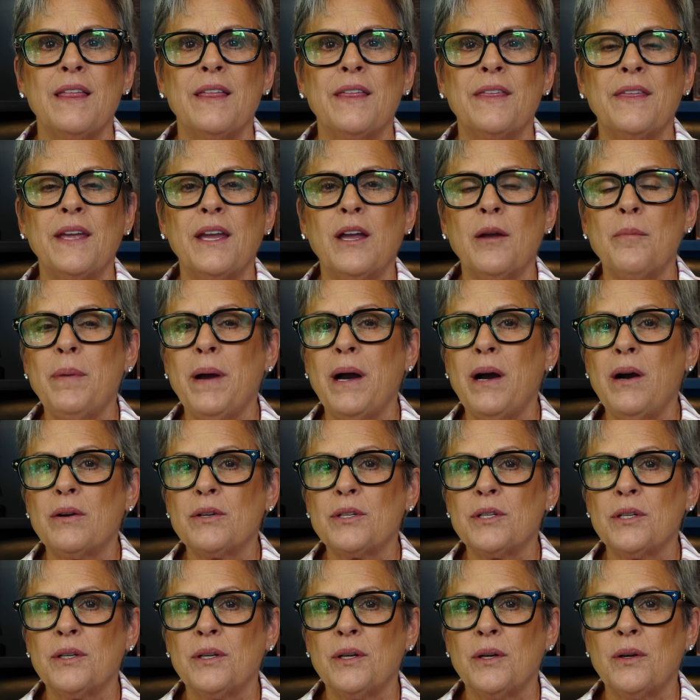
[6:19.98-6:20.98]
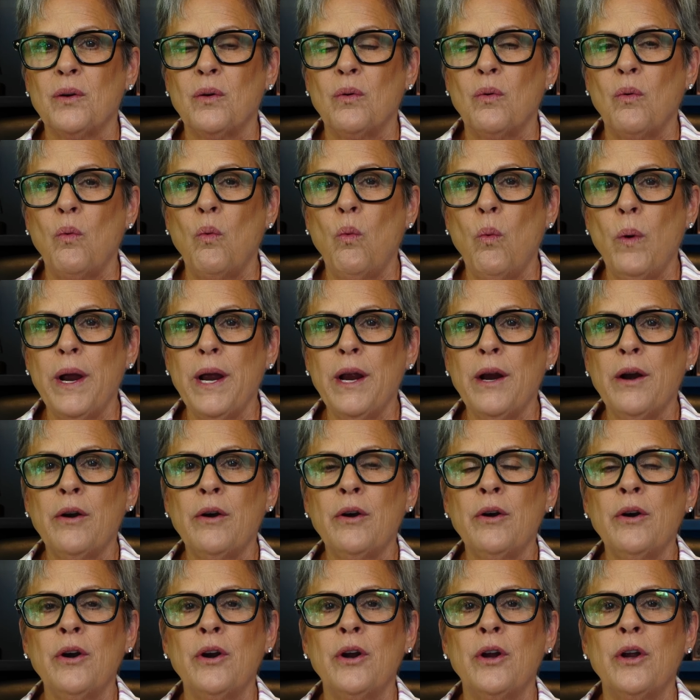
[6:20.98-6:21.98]
Think about
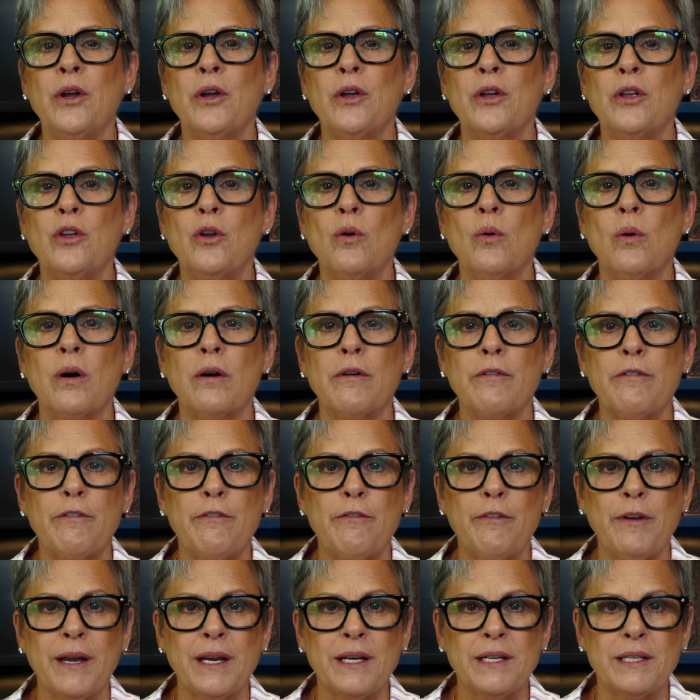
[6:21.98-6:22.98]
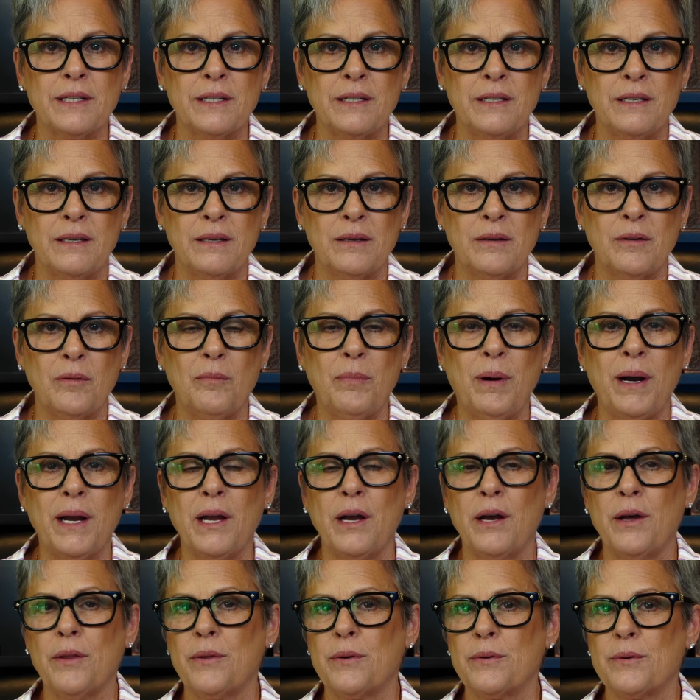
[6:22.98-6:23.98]
where you are affected by
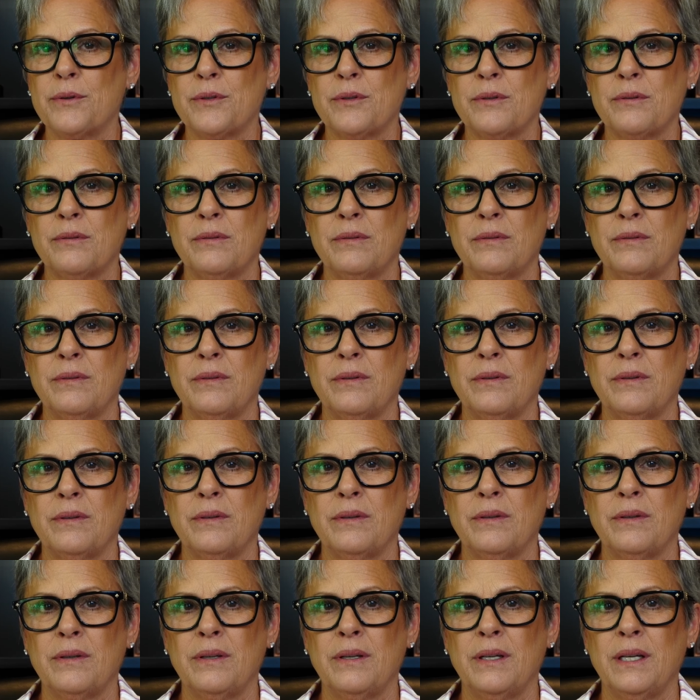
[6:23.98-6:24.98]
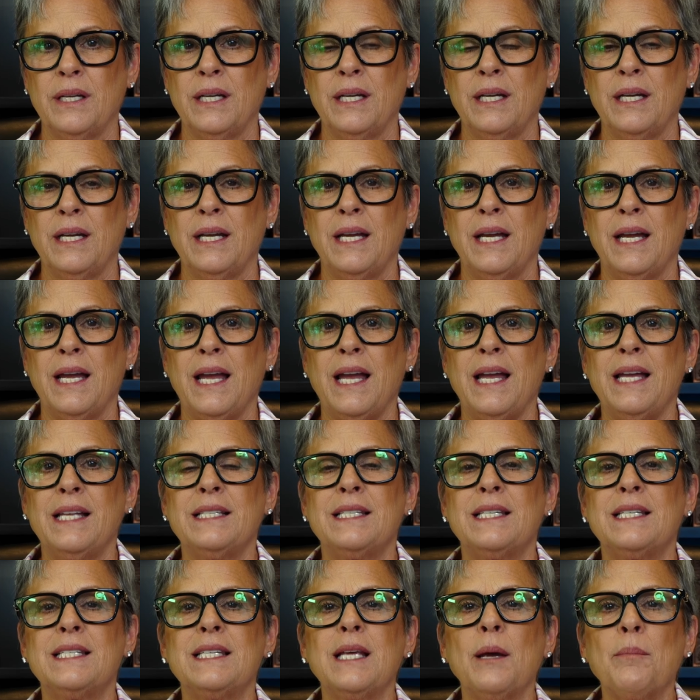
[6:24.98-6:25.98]
others and
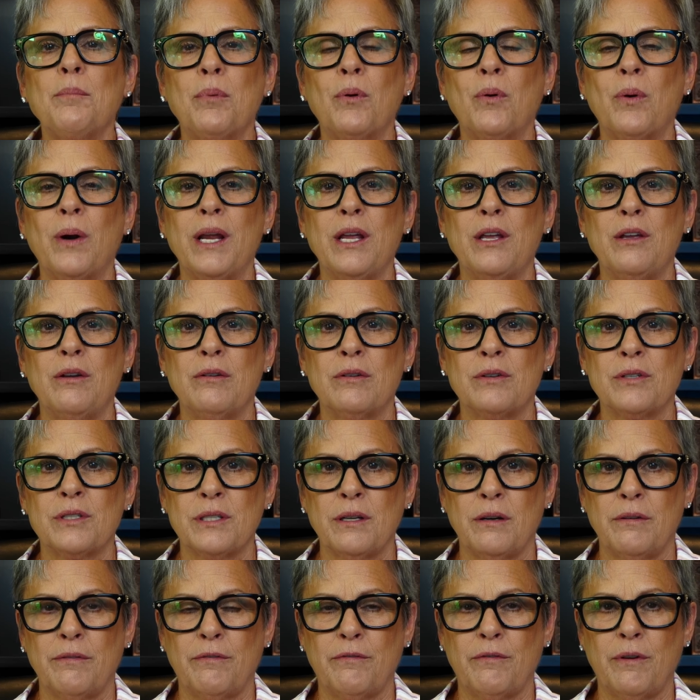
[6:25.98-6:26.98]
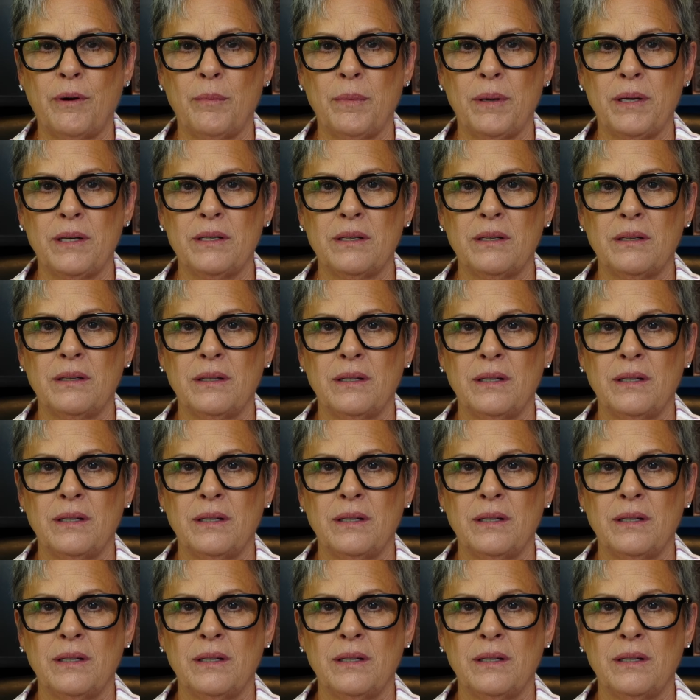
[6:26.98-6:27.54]
separate yourself from it.